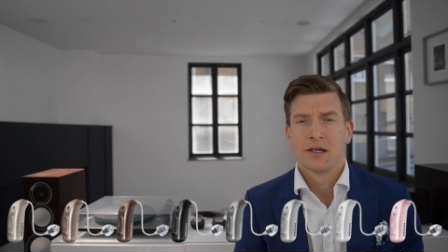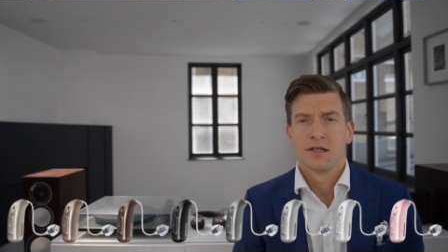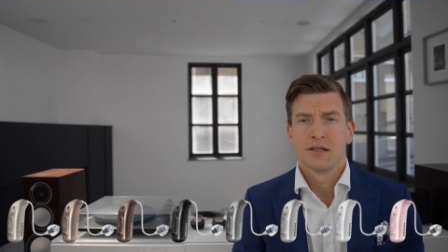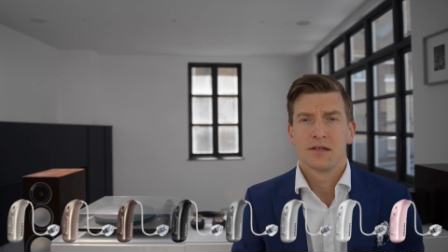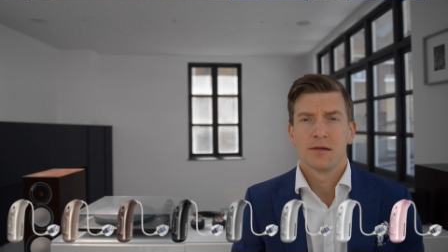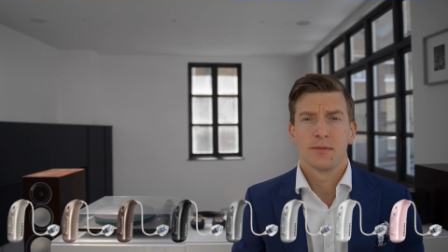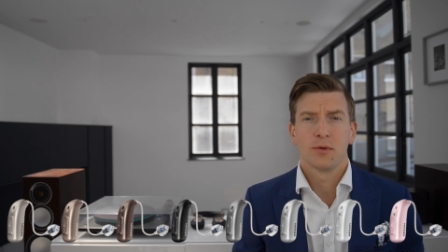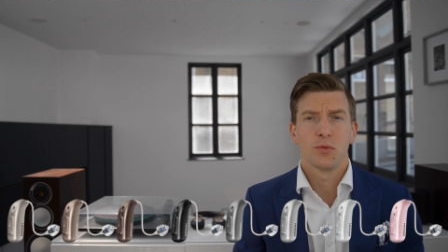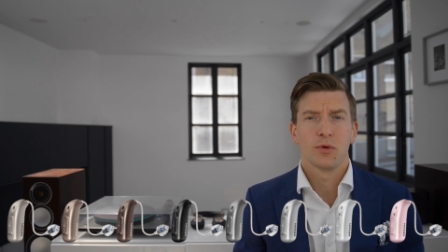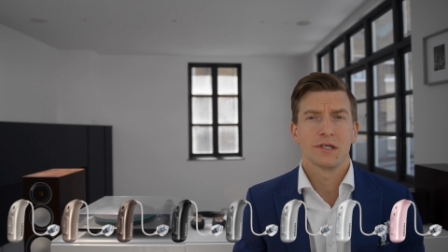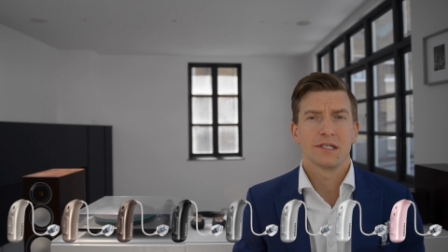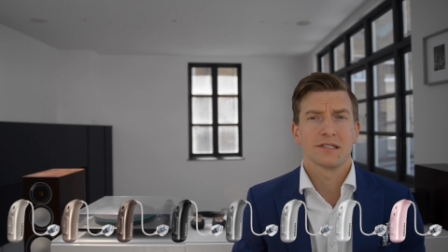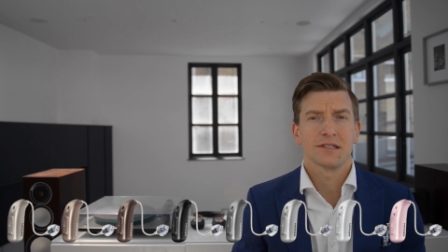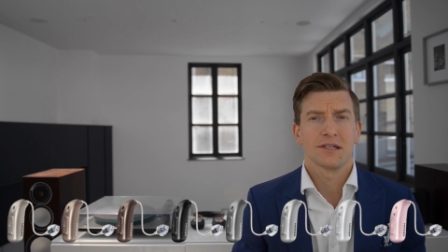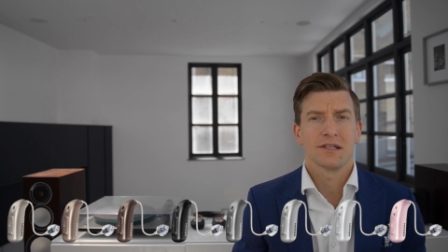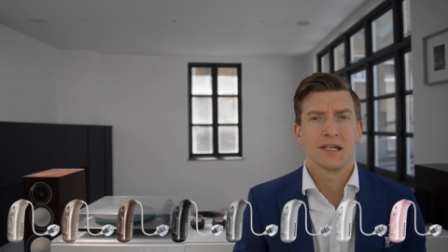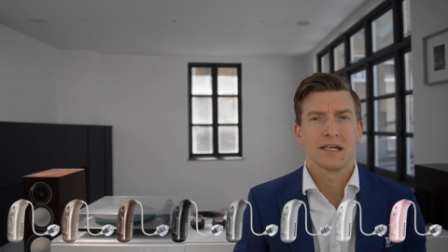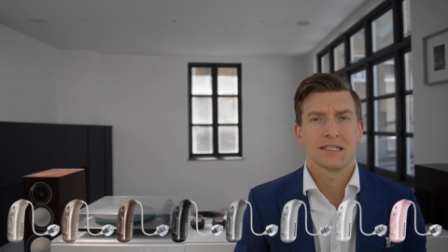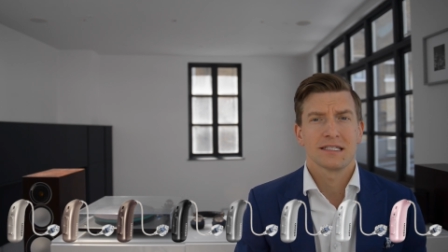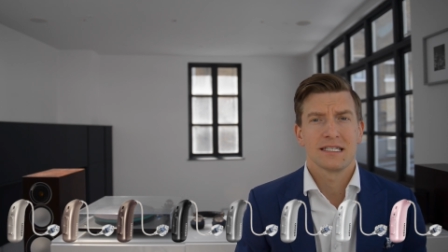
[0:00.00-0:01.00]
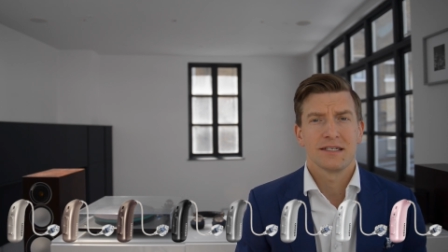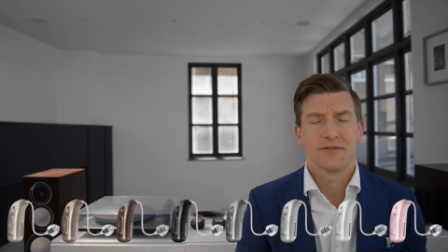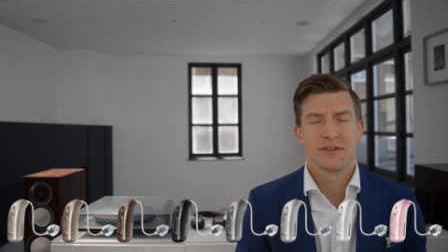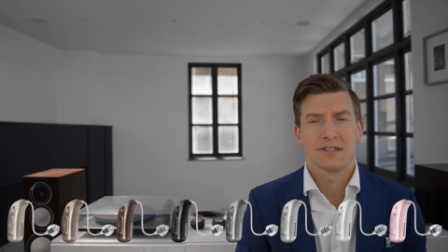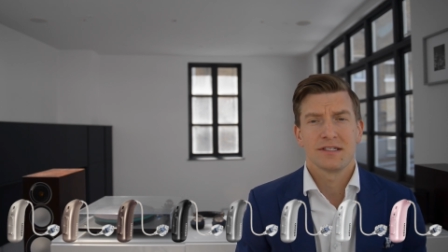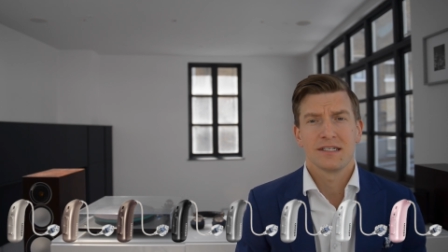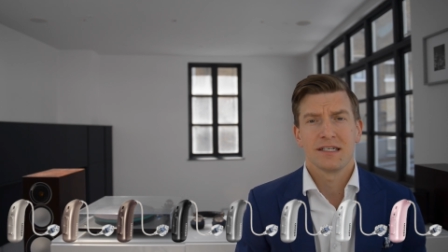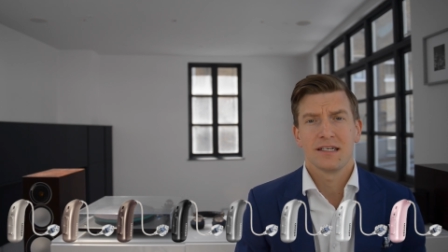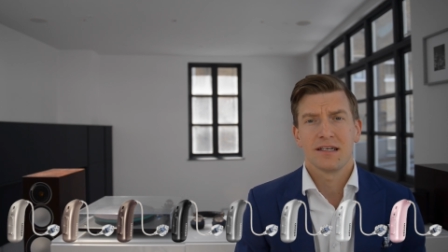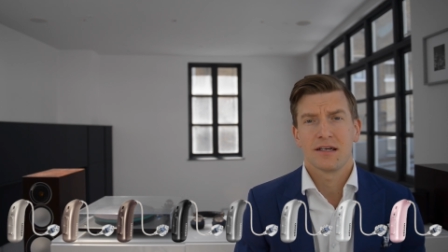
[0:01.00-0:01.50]
Number one is
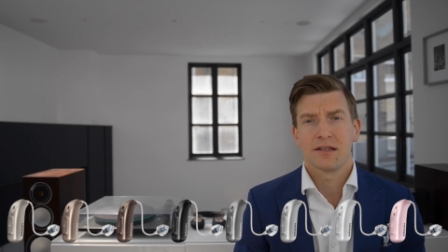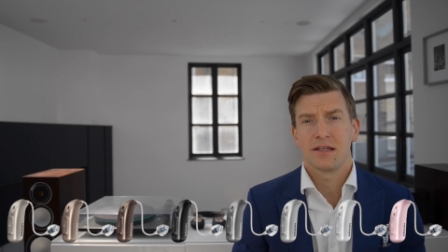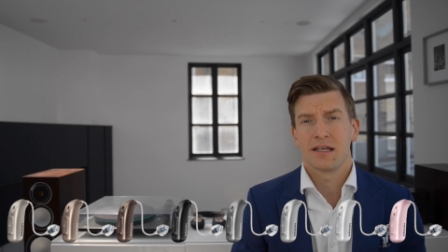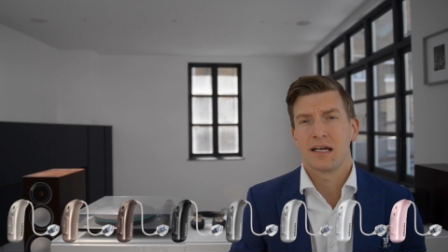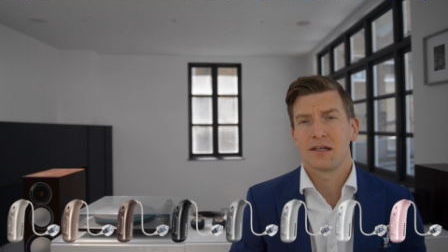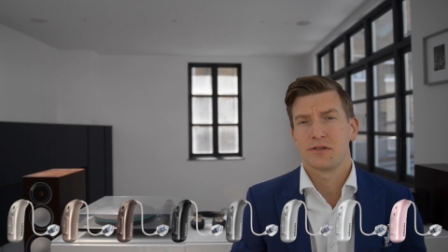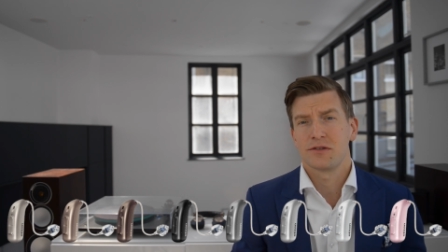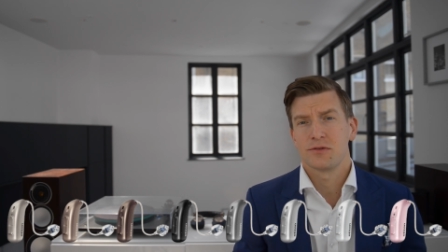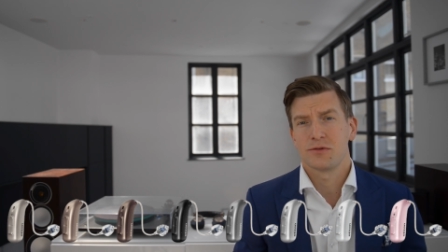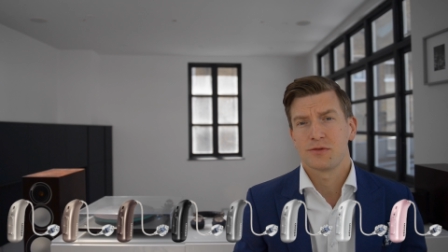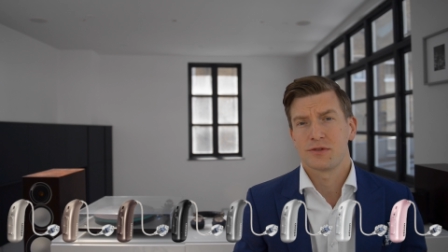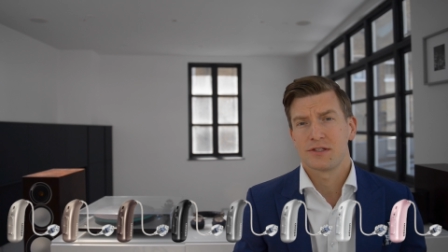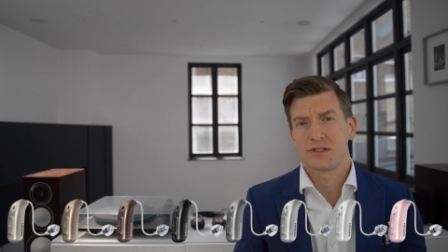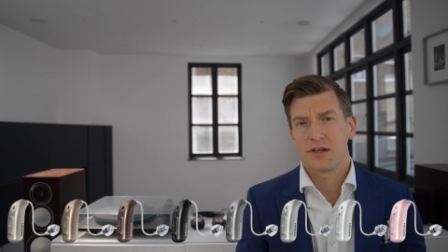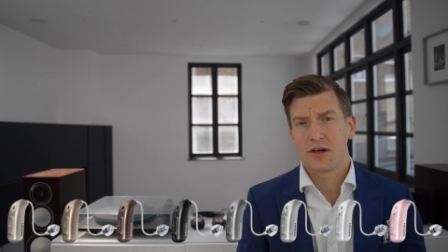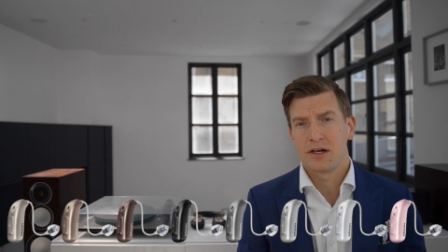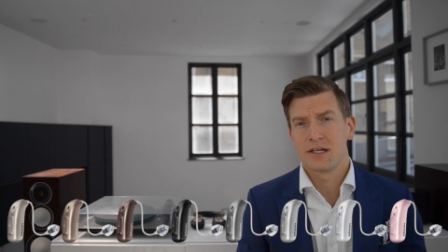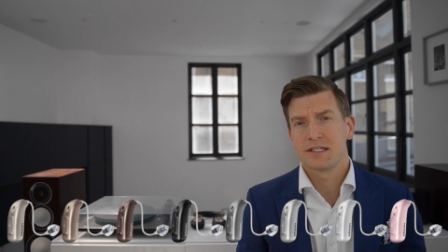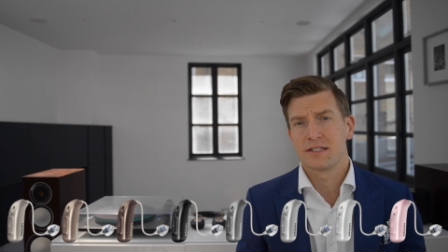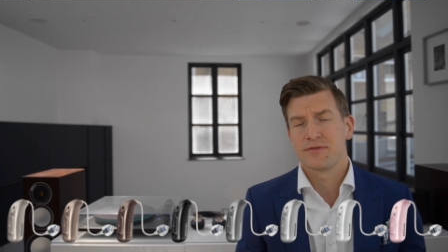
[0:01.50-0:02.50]
connectivity and the actual size